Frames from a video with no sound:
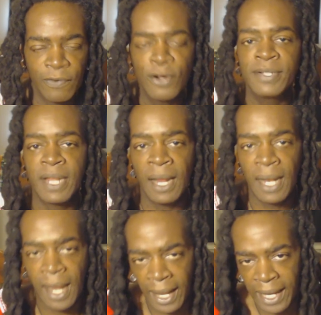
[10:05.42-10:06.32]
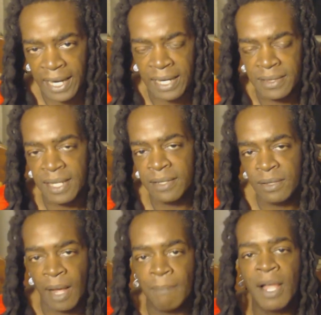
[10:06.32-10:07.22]
first a client, and
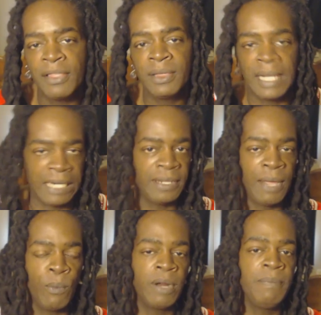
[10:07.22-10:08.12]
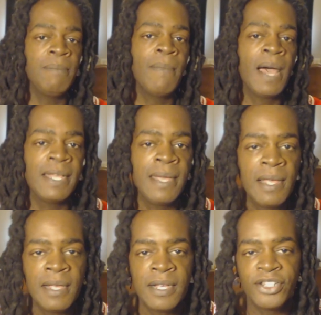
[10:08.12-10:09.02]
then a month later they want to be my
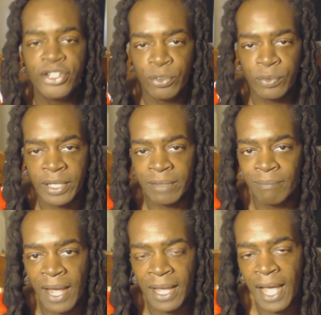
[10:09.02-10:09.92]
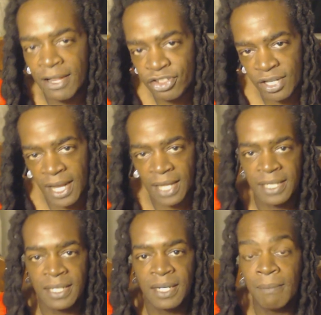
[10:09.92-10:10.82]
student, my
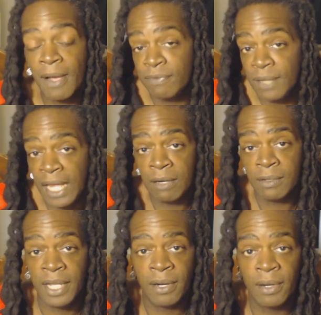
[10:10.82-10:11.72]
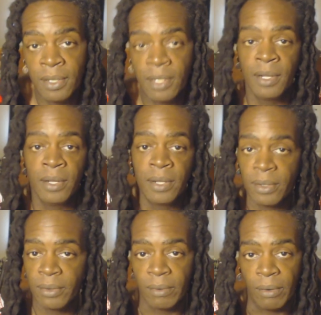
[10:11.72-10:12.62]
godchild, and then a month later they're
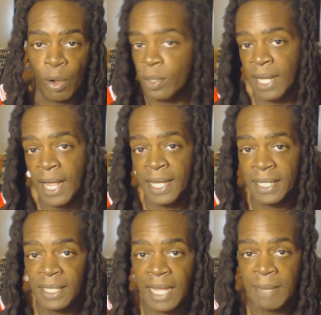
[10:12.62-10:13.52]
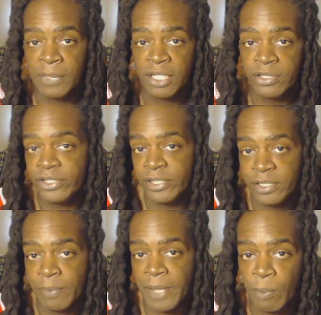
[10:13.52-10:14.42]
online claiming
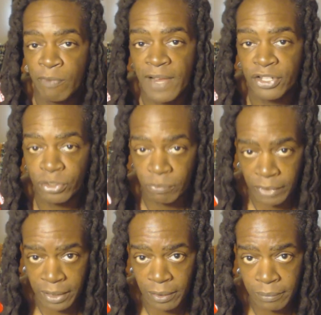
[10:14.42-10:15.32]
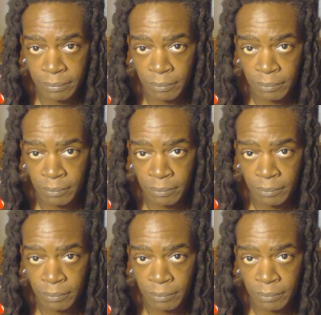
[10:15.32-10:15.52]
to be a professional reader.